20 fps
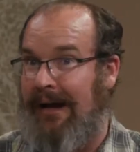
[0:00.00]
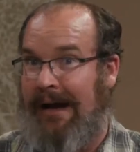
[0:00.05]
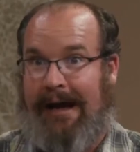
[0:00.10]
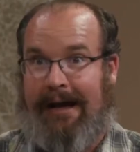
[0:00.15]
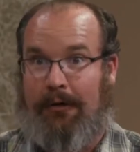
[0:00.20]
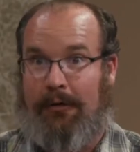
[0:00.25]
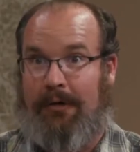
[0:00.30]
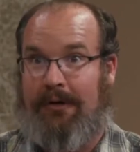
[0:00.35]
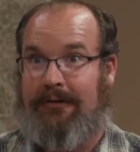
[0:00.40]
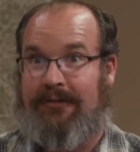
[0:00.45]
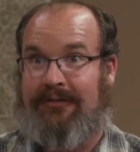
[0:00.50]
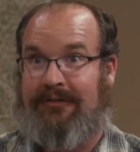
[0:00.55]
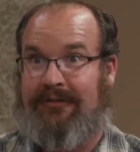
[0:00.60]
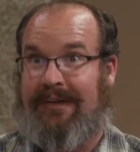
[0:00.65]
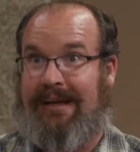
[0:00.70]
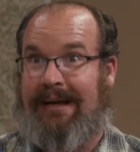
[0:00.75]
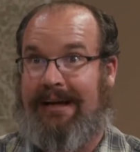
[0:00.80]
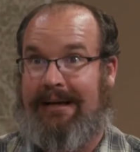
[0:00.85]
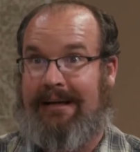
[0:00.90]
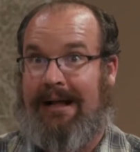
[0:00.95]
I don't
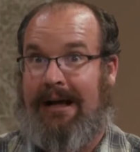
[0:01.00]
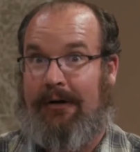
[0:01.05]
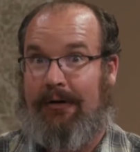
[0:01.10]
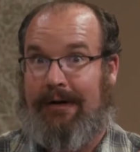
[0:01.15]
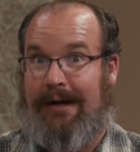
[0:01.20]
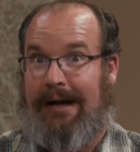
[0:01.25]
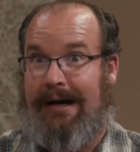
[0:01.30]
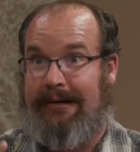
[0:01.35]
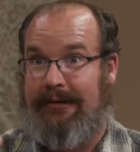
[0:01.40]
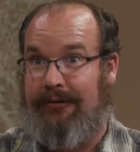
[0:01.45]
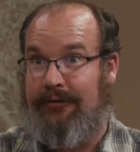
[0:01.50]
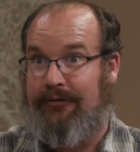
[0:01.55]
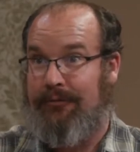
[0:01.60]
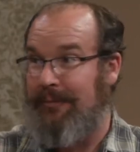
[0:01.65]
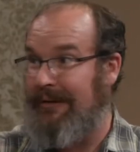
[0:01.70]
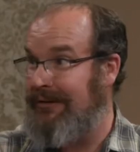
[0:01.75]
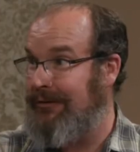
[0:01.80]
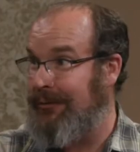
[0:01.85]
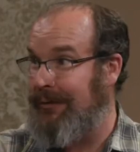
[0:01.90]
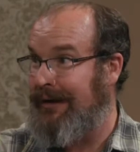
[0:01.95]
understand how God used
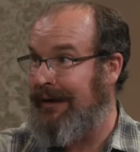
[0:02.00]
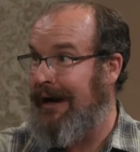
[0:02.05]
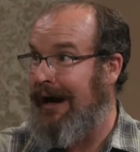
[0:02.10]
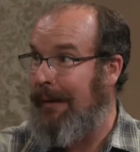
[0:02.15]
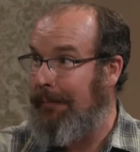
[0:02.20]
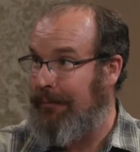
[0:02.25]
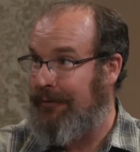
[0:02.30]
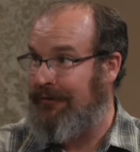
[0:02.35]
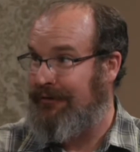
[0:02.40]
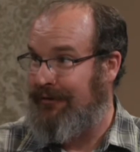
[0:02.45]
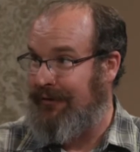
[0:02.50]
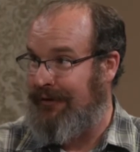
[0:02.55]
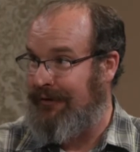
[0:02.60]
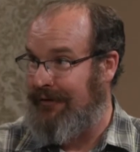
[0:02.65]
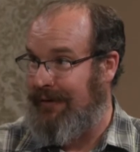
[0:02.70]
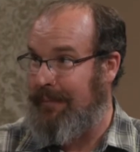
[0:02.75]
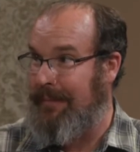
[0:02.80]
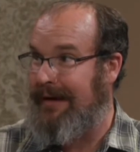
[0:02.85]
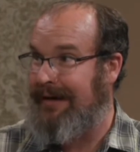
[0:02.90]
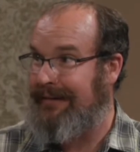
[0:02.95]
me to accomplish this
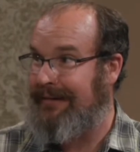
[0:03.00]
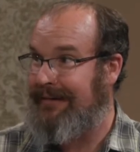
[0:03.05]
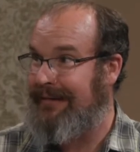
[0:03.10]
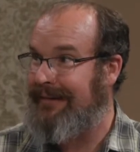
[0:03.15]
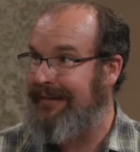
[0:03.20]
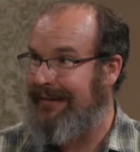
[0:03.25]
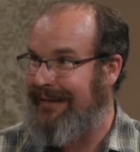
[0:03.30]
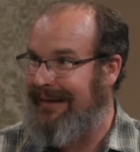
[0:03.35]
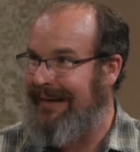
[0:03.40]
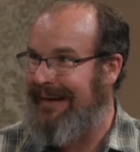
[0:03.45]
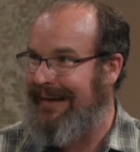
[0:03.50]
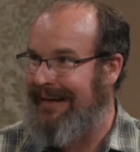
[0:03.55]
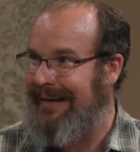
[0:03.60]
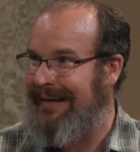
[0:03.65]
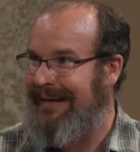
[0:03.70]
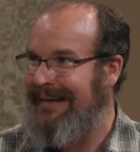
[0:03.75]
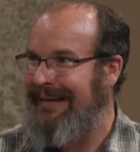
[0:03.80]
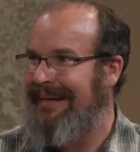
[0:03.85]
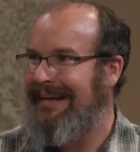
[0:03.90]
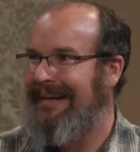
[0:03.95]
amazing thing.